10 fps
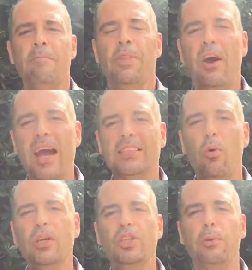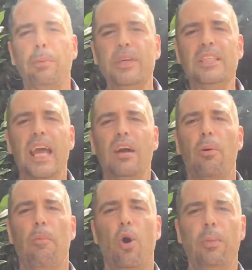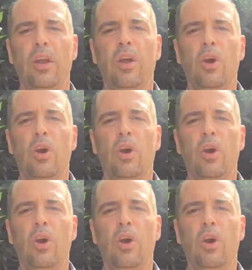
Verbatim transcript: Now, guys, I want you to please take a moment.